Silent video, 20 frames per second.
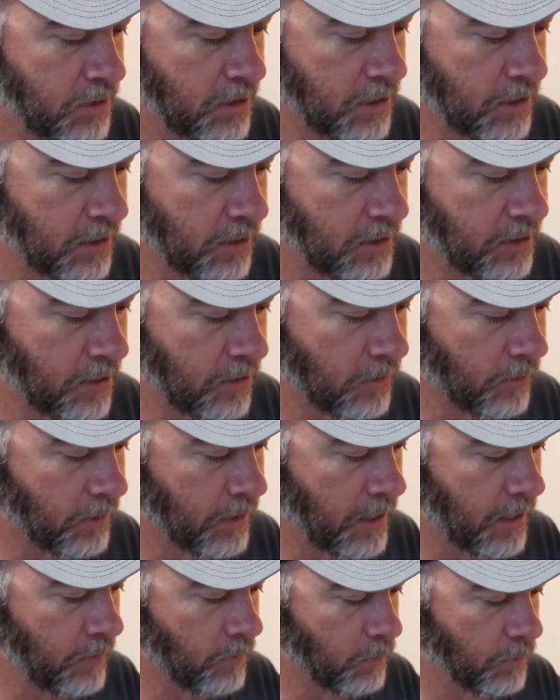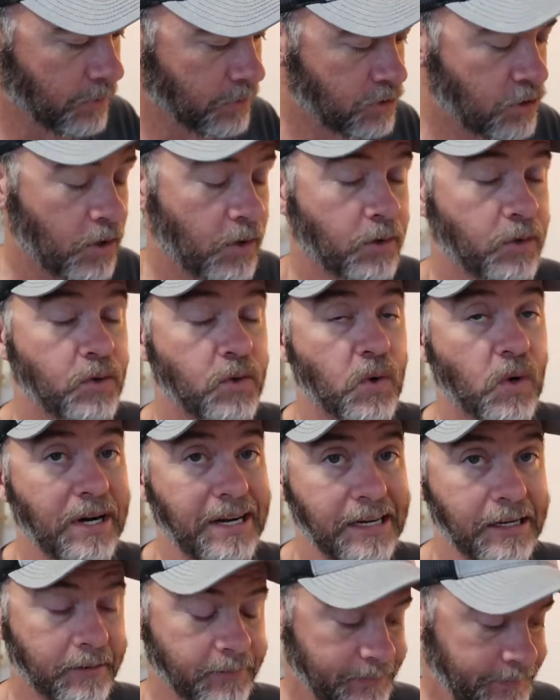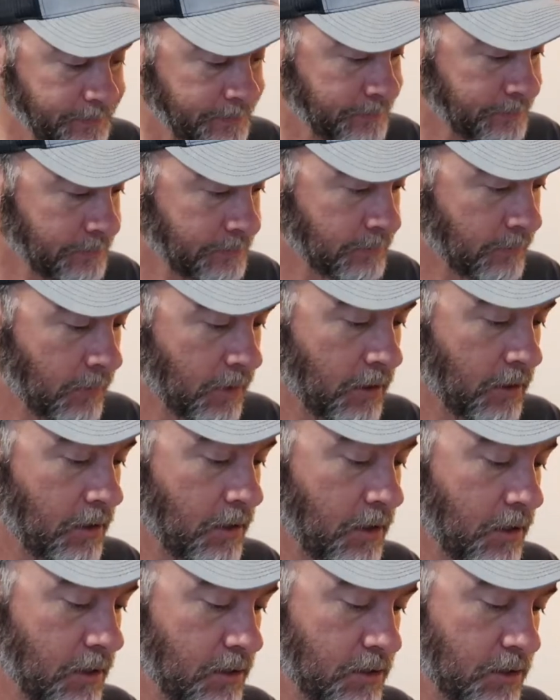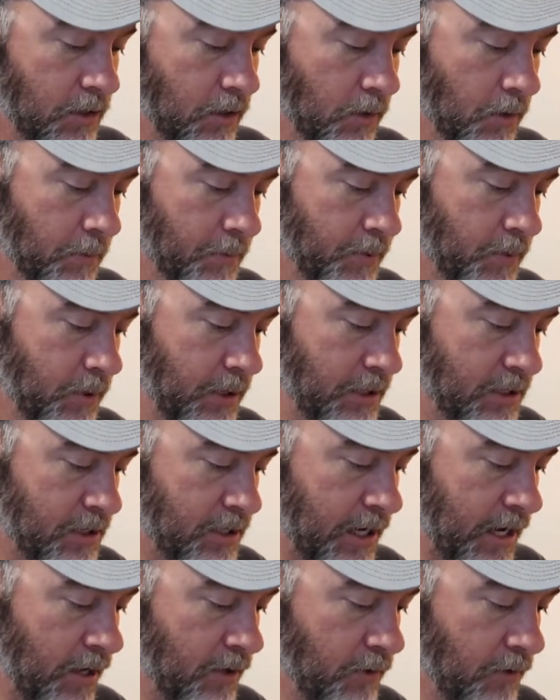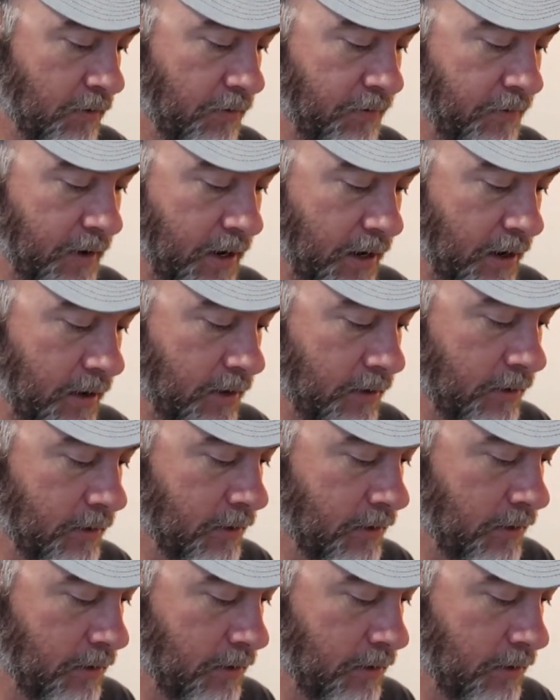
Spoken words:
the indicator light will turn green. So pretty standard fare.